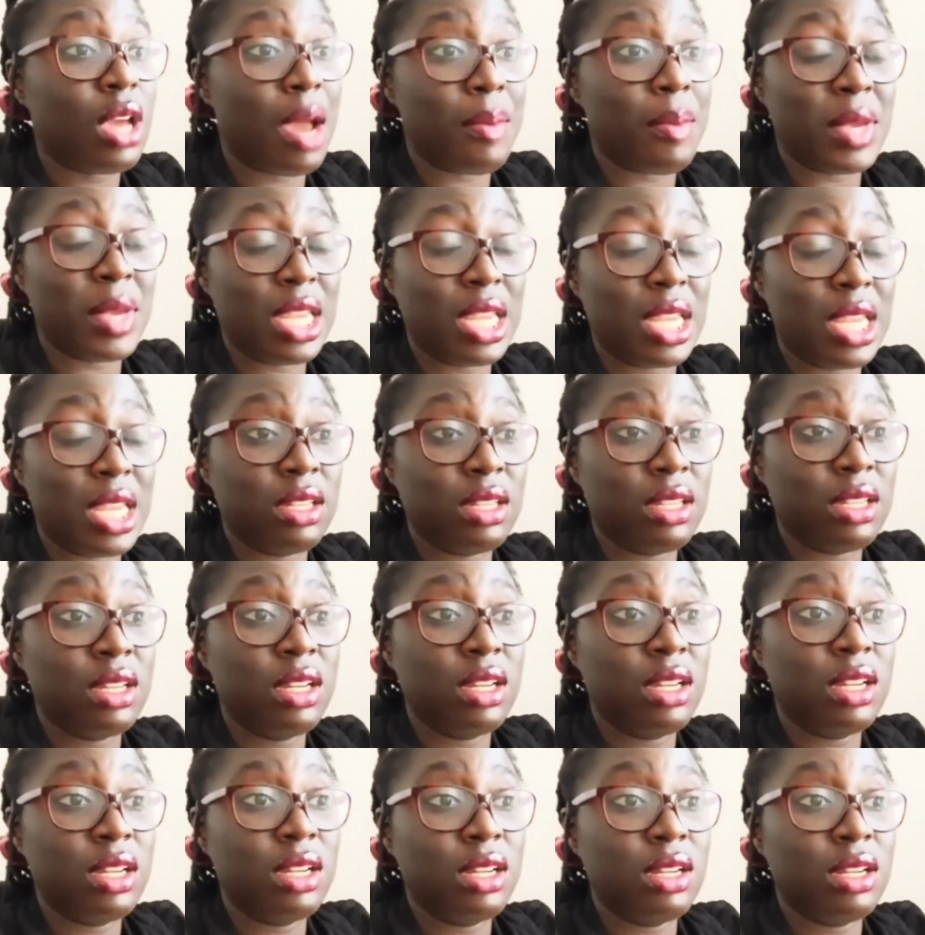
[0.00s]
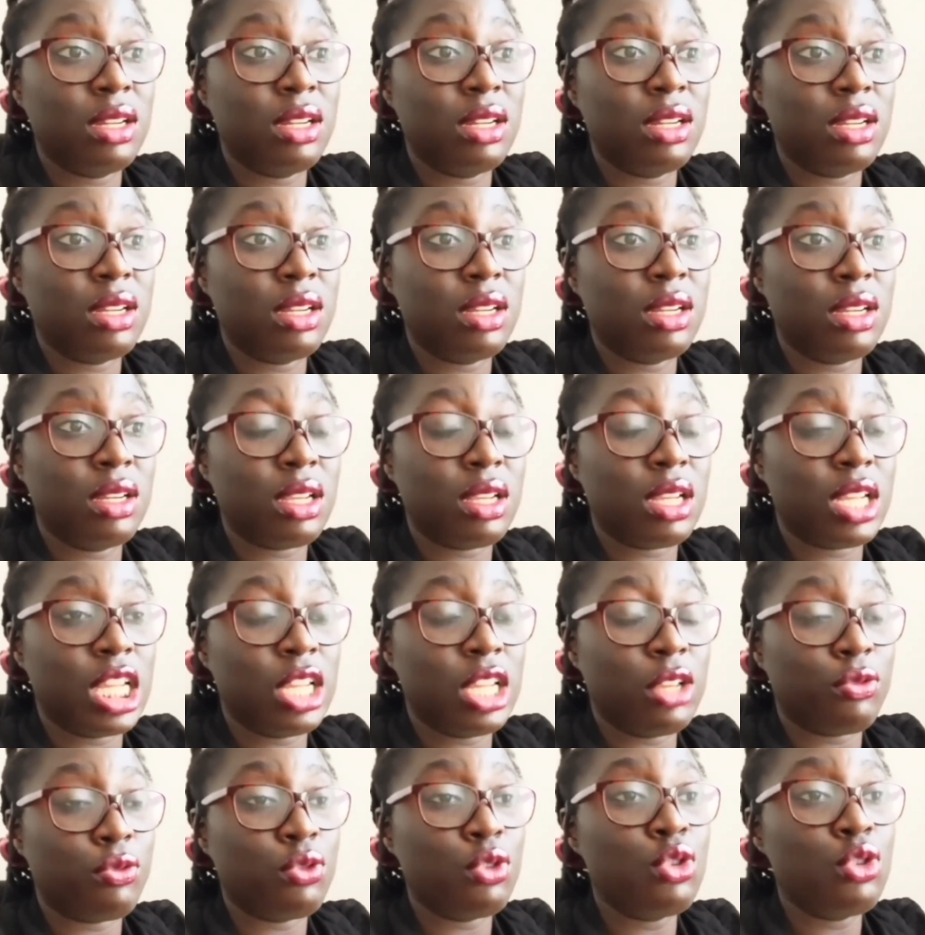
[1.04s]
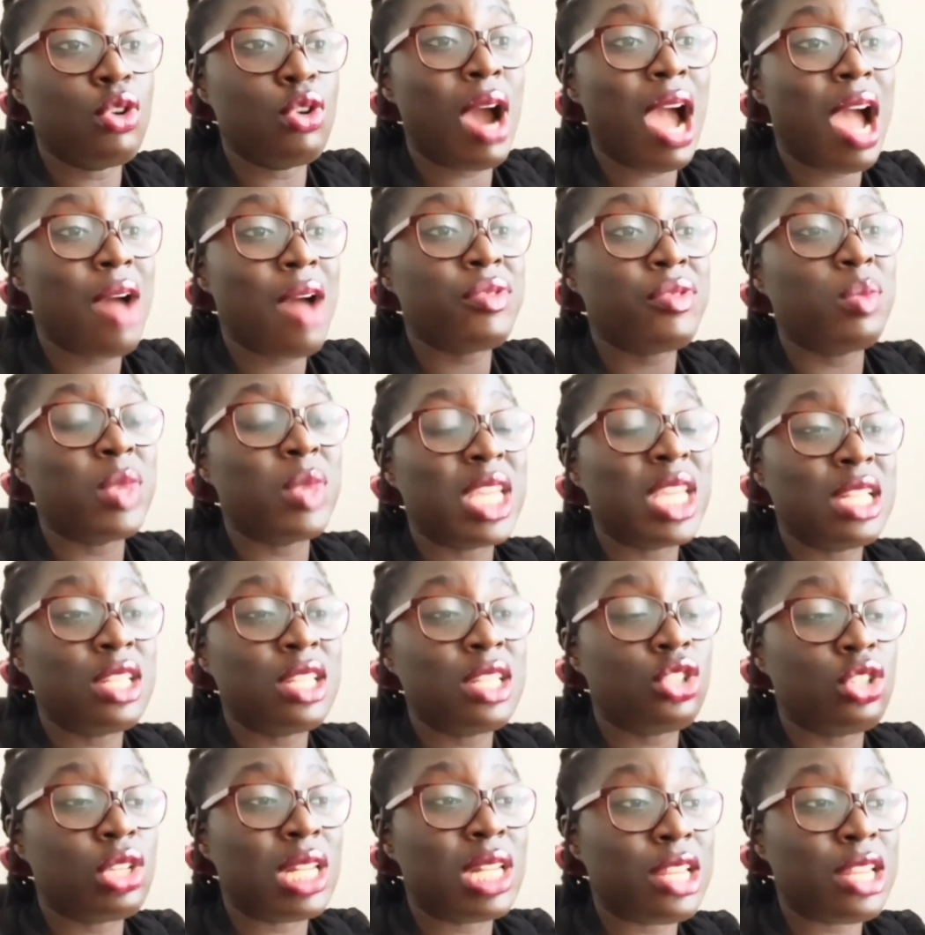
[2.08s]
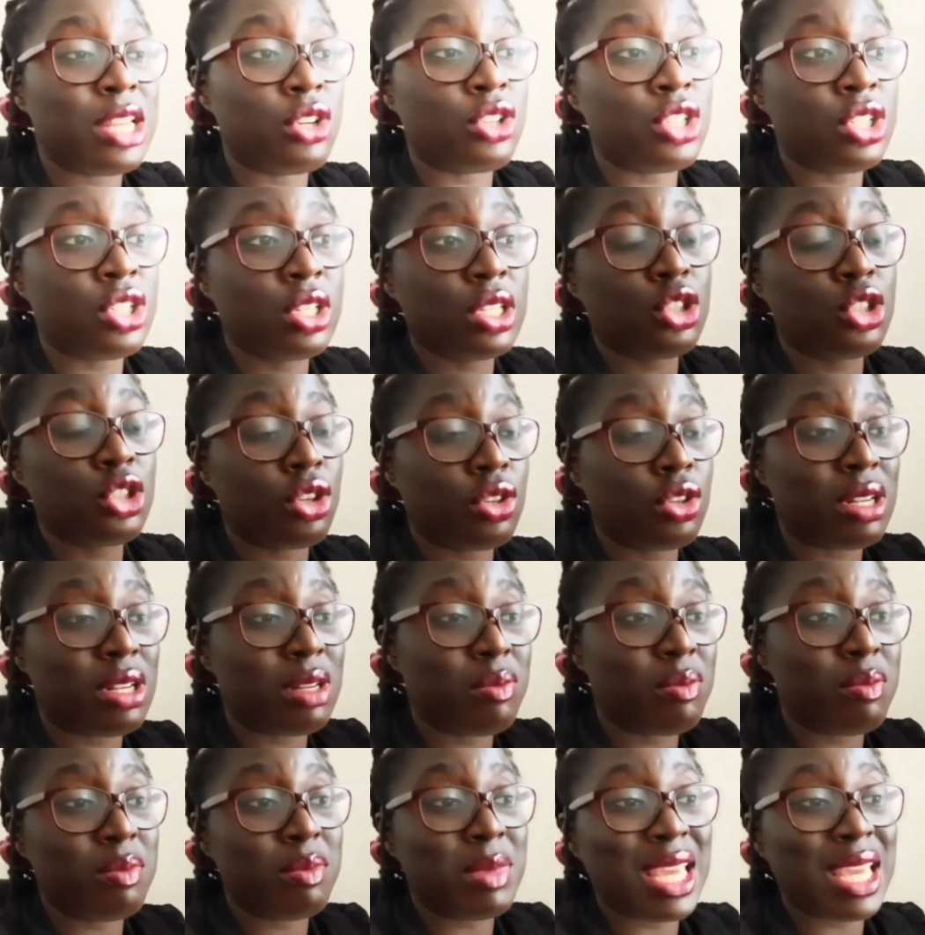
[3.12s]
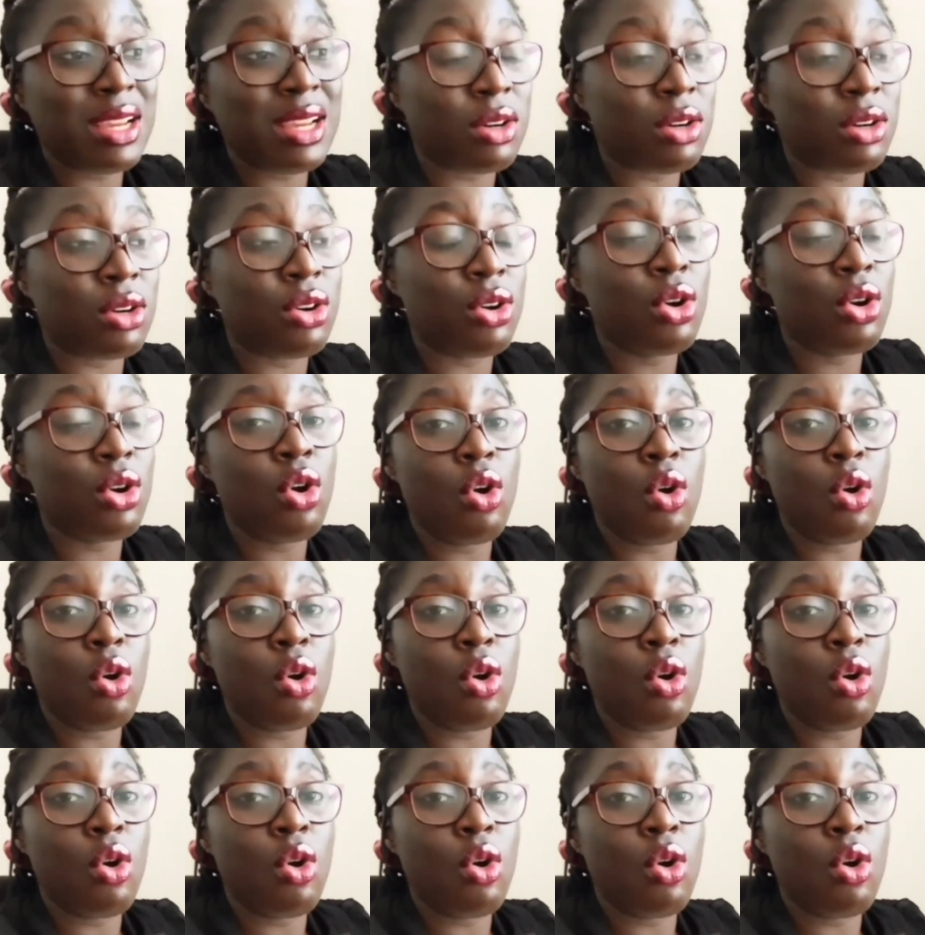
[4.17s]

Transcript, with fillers: I mean, if you have the means to let your children mingle